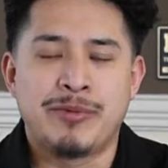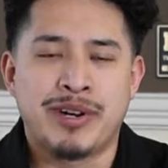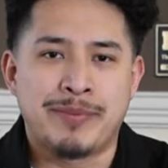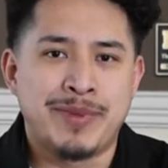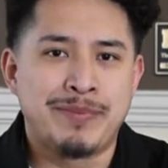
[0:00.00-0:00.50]
And
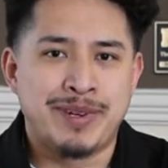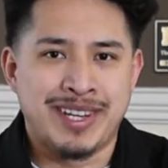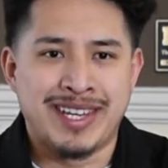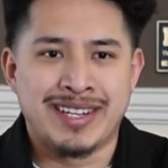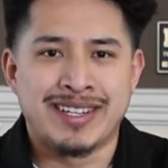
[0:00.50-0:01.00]
what I mean by
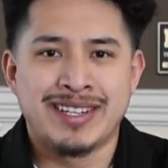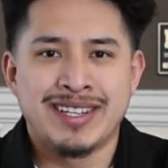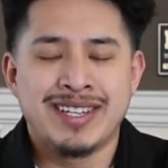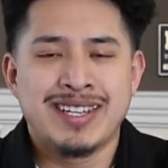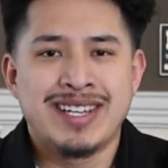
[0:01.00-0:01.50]
that,
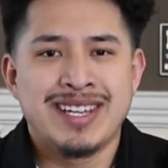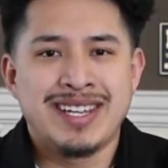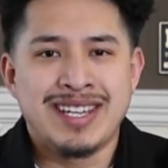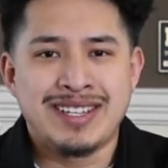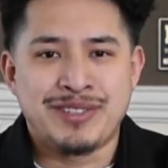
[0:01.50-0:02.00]

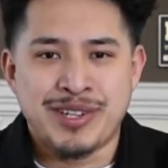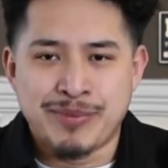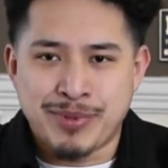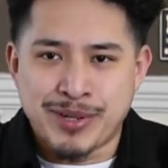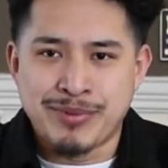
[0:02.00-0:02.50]
you're in
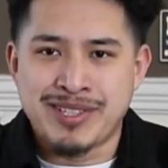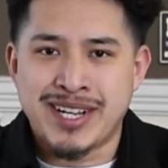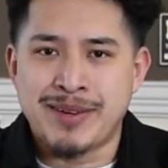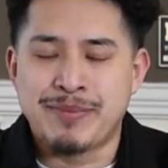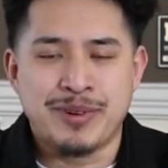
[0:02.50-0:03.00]
a
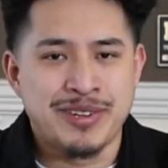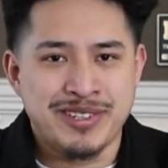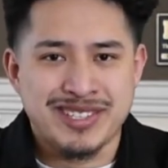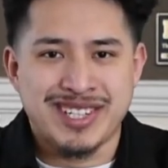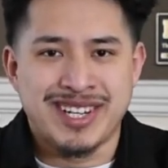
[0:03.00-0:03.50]
barbershop or in
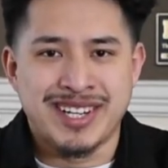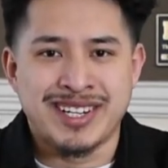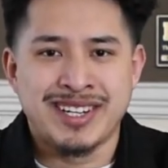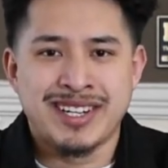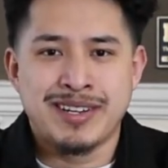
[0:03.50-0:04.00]
your
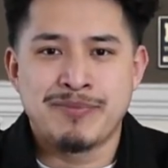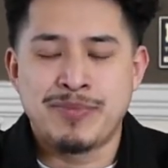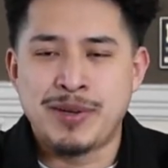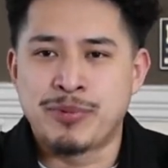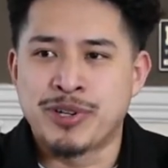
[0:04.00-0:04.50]
salon,
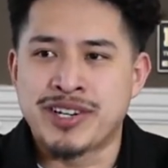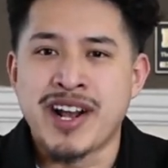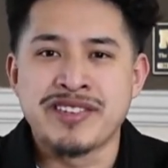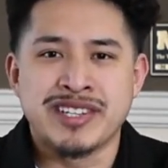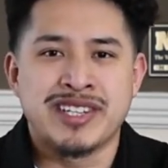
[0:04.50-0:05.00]
people are
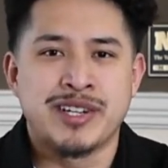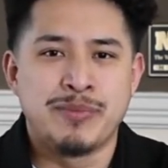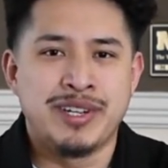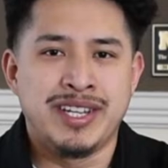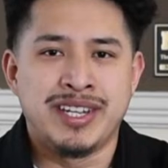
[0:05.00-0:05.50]
constantly
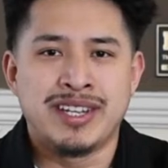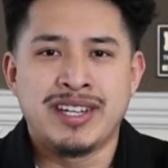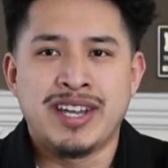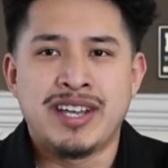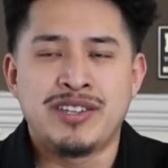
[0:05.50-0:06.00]
coming in,
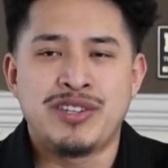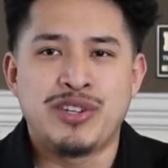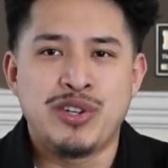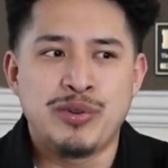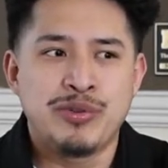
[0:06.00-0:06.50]
and
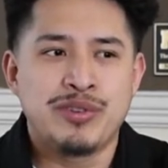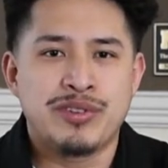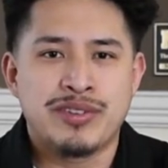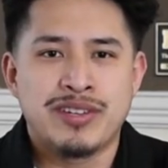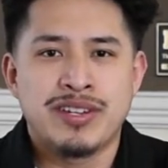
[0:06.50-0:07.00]
you
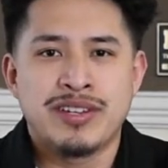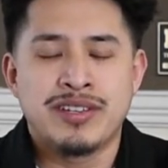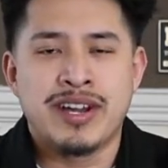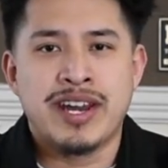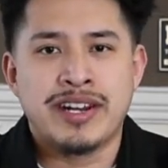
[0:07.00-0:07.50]

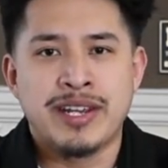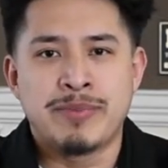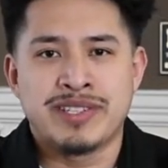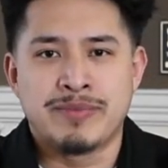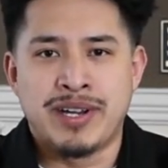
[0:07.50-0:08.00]
gotta keep
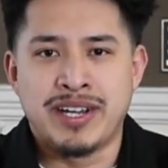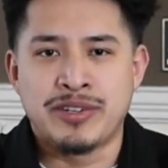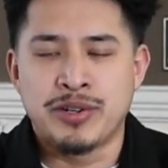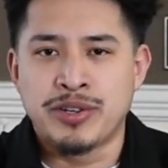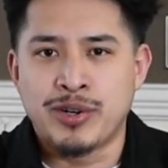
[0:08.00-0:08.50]
this in mind.
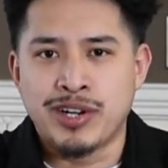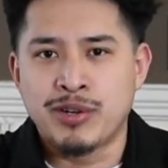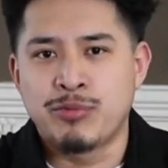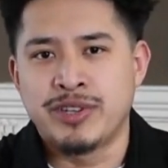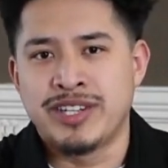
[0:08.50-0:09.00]
You're the
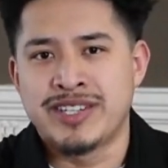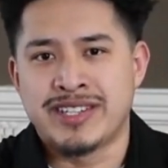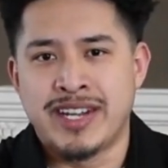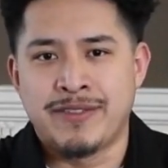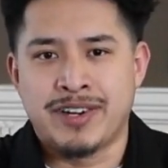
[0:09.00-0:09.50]
only one that
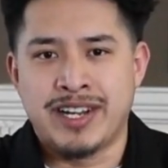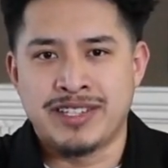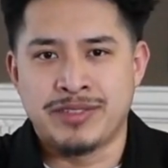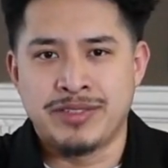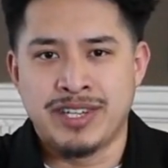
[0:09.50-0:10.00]
doesn't have
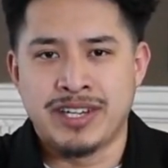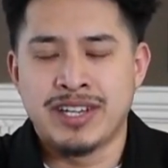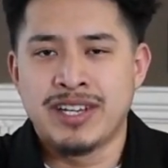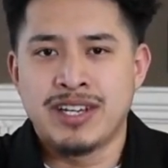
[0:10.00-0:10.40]
clientele yet.